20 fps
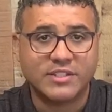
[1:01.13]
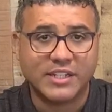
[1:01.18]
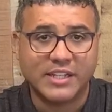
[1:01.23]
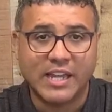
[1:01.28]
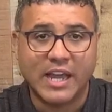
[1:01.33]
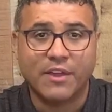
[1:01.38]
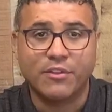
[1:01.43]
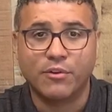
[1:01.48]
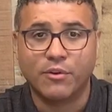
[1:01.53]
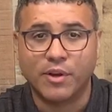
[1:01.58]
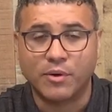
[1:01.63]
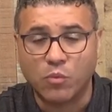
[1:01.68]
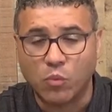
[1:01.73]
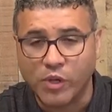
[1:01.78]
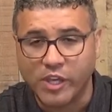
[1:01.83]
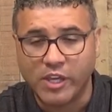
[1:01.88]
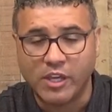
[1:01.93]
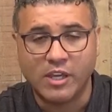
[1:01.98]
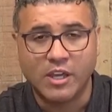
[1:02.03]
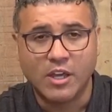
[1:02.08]
together, and
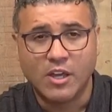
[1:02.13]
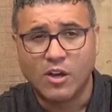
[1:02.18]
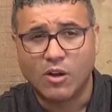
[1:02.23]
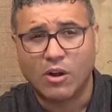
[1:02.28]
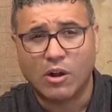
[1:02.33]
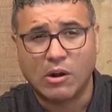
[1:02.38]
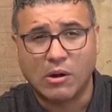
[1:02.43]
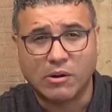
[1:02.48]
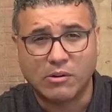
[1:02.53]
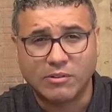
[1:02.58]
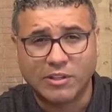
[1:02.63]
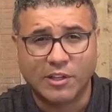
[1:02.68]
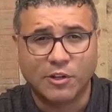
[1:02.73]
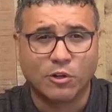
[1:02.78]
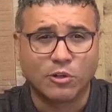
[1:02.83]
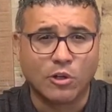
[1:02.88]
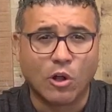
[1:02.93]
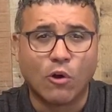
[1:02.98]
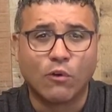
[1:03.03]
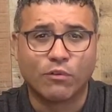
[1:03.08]
we are a
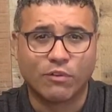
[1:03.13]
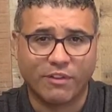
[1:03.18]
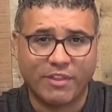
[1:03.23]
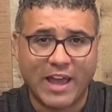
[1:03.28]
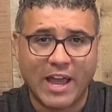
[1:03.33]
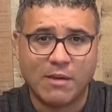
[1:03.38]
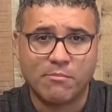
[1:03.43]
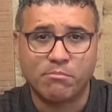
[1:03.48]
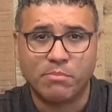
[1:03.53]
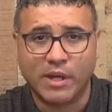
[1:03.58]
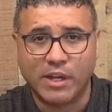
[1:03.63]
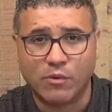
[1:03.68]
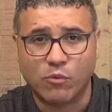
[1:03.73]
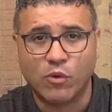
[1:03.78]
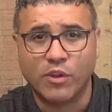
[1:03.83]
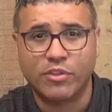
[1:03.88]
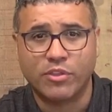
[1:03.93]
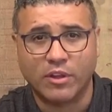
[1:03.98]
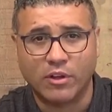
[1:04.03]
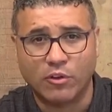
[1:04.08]
little over that, but
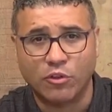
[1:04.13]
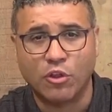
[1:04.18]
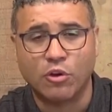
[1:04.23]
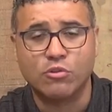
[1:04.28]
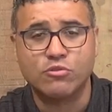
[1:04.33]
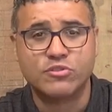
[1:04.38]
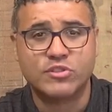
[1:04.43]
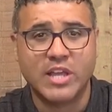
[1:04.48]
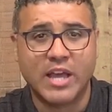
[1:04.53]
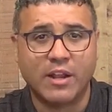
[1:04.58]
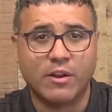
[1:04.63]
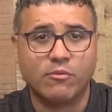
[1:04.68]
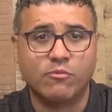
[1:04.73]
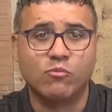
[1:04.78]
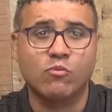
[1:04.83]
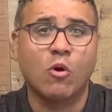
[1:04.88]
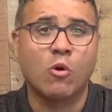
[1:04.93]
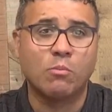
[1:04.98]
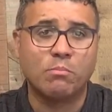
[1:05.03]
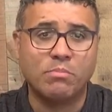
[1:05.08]
with those that
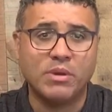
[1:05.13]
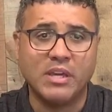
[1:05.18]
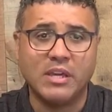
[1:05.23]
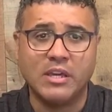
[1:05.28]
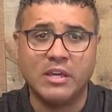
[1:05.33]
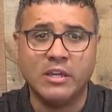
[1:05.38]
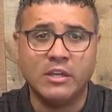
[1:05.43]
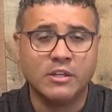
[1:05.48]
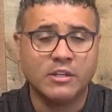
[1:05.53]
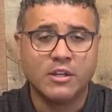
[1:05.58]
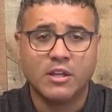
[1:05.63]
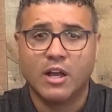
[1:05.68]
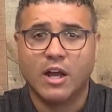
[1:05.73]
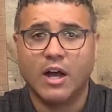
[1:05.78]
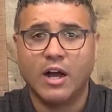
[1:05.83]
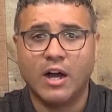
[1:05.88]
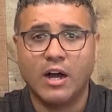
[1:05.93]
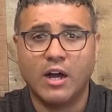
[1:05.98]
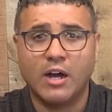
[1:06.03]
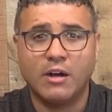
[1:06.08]
won't be
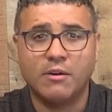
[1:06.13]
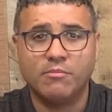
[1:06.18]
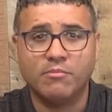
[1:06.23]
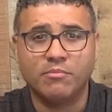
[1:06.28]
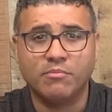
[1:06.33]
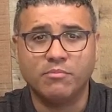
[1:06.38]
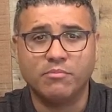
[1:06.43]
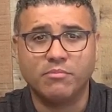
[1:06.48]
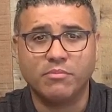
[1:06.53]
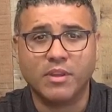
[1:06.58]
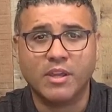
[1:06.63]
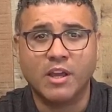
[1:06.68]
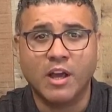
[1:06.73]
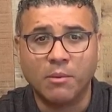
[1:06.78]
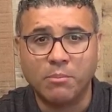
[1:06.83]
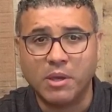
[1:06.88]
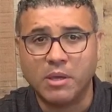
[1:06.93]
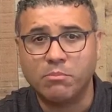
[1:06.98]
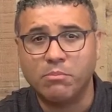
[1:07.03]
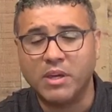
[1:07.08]

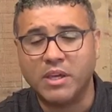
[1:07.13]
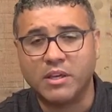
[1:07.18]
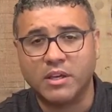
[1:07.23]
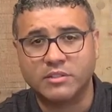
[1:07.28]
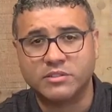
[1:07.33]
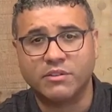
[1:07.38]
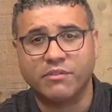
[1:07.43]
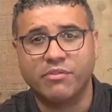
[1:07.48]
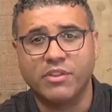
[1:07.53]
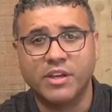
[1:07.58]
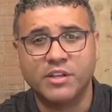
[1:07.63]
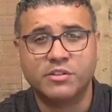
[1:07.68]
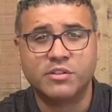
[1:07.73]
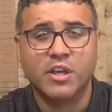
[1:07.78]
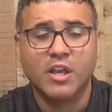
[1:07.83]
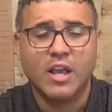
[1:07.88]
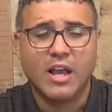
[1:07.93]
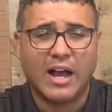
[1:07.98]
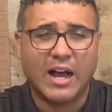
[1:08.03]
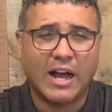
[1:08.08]
coming because of this,
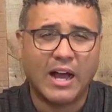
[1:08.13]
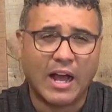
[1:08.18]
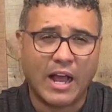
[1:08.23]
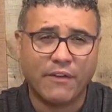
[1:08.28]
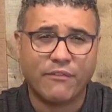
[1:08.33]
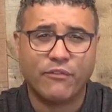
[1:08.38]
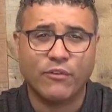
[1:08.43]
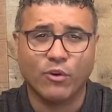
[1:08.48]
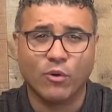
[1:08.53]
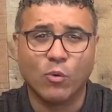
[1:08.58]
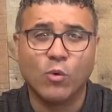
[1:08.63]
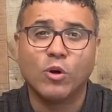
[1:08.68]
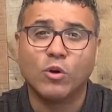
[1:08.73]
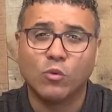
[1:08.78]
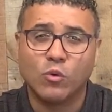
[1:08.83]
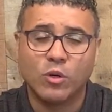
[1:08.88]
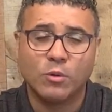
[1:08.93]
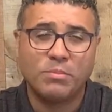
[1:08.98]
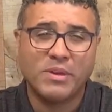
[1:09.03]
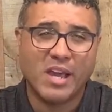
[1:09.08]
I feel
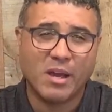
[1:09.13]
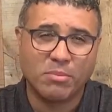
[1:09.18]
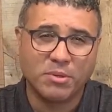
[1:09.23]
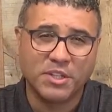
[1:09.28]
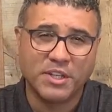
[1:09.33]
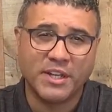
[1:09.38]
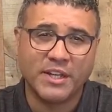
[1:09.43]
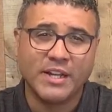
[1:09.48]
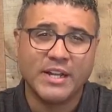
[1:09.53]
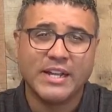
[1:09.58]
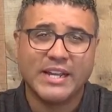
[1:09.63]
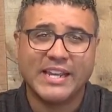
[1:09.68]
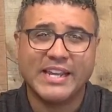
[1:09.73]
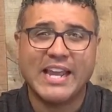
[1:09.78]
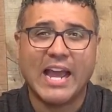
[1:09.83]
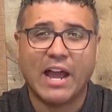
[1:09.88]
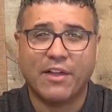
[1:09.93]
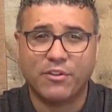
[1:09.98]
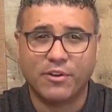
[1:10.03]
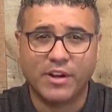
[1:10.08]
we'll be able to
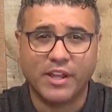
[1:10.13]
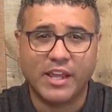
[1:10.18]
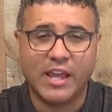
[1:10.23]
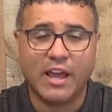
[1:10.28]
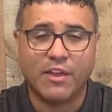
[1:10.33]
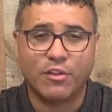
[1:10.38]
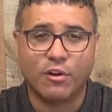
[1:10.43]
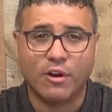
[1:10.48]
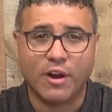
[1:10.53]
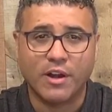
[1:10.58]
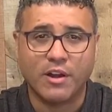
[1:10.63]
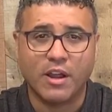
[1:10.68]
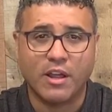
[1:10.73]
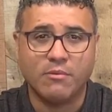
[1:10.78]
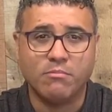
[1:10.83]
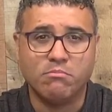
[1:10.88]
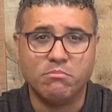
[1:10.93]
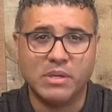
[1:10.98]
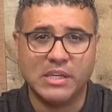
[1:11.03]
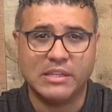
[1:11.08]
gather together
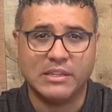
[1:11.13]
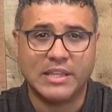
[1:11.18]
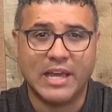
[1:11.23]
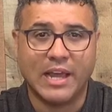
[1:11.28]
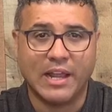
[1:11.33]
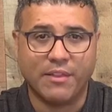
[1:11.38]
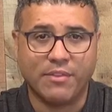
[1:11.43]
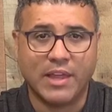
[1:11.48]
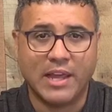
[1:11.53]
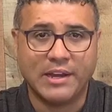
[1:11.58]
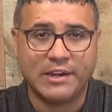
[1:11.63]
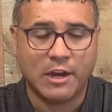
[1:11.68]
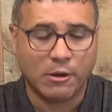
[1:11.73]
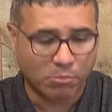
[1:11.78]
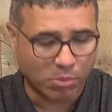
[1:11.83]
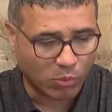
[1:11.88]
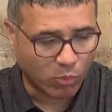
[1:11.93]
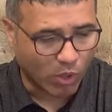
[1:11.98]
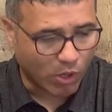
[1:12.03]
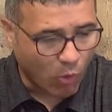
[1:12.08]
and meet that
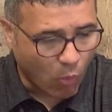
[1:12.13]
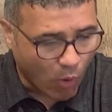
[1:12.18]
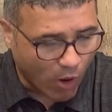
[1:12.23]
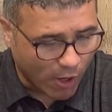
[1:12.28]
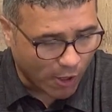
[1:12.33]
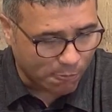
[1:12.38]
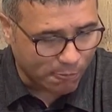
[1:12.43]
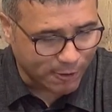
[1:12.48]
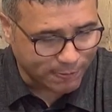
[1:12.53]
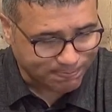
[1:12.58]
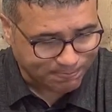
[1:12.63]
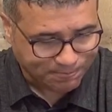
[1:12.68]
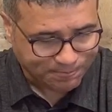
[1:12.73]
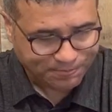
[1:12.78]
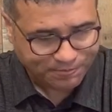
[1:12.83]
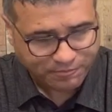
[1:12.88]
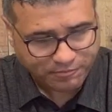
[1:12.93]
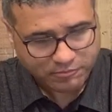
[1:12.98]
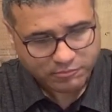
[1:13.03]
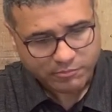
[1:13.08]
number requirement.
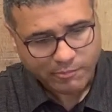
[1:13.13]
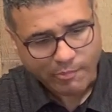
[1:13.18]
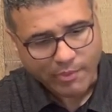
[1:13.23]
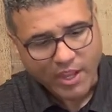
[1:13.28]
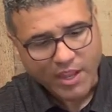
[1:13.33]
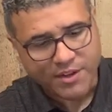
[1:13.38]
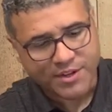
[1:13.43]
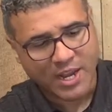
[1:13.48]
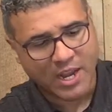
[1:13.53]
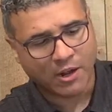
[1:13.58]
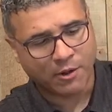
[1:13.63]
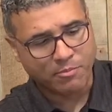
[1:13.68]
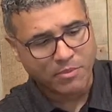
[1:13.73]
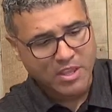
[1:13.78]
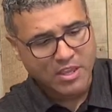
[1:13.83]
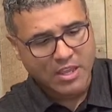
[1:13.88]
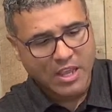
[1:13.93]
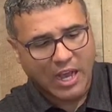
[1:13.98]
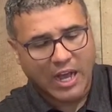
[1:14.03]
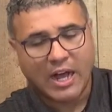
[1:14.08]
Now,
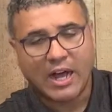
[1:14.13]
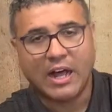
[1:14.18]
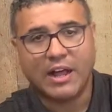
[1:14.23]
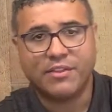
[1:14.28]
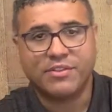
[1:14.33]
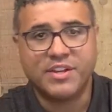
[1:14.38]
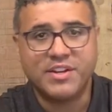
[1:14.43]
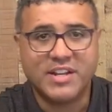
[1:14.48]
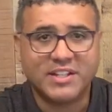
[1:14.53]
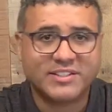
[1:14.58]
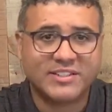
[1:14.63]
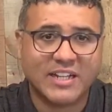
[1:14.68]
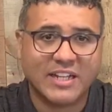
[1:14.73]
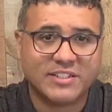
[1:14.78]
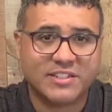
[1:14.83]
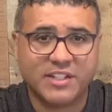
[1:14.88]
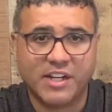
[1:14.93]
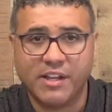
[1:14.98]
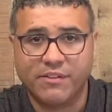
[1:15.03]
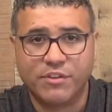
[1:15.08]
the
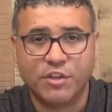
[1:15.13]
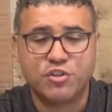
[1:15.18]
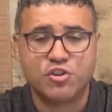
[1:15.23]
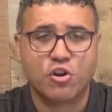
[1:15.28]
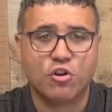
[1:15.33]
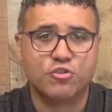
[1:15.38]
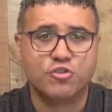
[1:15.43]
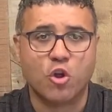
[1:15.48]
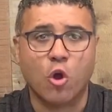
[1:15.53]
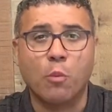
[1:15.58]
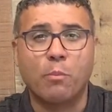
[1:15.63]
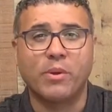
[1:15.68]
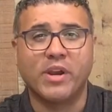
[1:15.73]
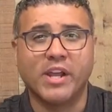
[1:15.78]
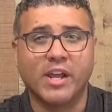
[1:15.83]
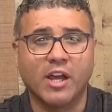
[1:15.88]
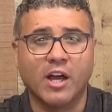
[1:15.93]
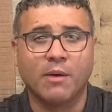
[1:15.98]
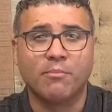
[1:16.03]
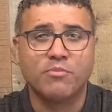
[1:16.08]
necessity of the church
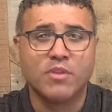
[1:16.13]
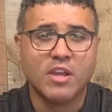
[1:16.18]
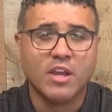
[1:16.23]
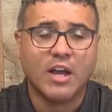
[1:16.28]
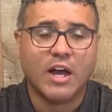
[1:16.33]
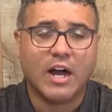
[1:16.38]
opening up